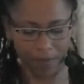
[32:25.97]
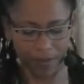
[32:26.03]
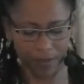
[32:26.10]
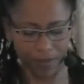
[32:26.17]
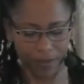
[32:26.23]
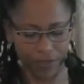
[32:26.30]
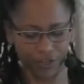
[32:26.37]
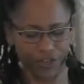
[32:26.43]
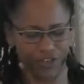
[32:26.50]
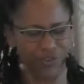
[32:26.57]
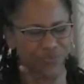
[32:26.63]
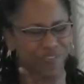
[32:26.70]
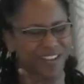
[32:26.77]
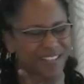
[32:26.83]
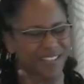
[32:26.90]

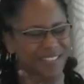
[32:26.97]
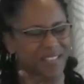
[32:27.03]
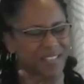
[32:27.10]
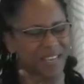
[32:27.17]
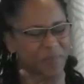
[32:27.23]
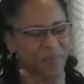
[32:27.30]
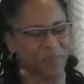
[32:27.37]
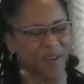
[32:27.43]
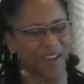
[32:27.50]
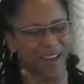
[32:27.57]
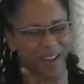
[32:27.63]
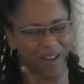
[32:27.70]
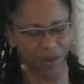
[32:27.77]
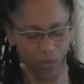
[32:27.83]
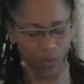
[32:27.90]
Caress that
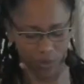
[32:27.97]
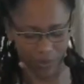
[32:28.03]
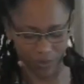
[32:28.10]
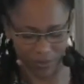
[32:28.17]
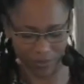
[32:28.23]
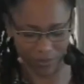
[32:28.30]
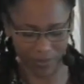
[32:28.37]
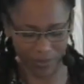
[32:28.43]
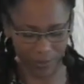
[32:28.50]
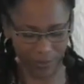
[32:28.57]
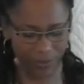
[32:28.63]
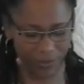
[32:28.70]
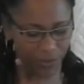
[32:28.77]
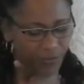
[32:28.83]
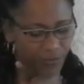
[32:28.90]
power with
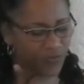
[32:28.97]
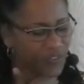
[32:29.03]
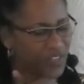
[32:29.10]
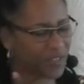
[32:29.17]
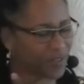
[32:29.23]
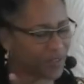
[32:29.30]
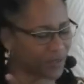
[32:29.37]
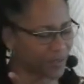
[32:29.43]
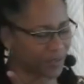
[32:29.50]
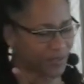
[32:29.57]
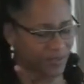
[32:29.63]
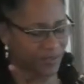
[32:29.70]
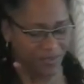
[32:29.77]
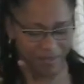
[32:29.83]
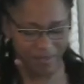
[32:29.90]
your
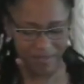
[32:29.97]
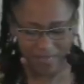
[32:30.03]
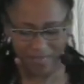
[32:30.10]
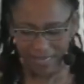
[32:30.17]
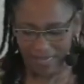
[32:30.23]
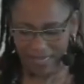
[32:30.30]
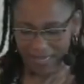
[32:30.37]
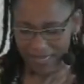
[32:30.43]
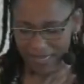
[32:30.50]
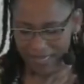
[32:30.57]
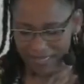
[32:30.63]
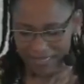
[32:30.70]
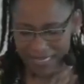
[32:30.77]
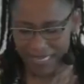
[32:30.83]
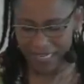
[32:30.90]
fingers and
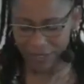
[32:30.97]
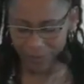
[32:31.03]
hear my